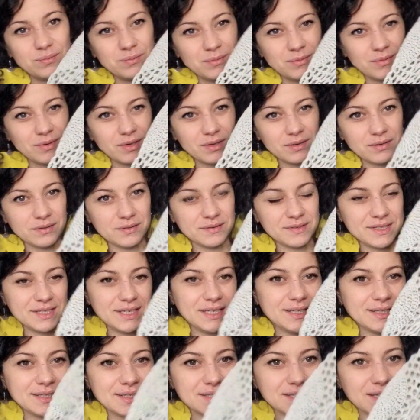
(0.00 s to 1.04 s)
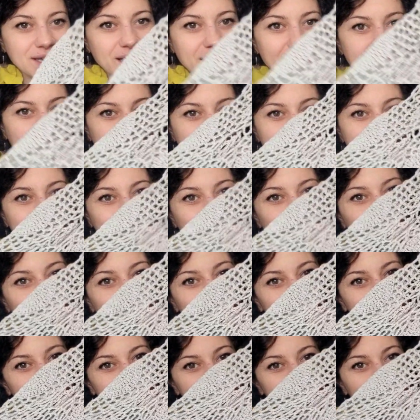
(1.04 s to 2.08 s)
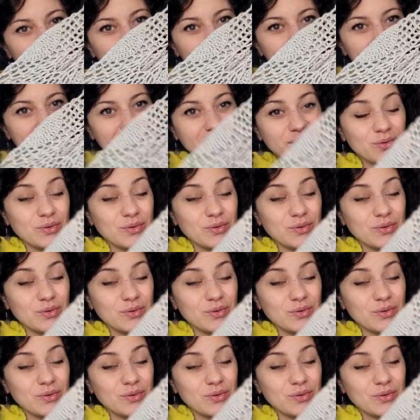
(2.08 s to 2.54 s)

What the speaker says: a seaside or something,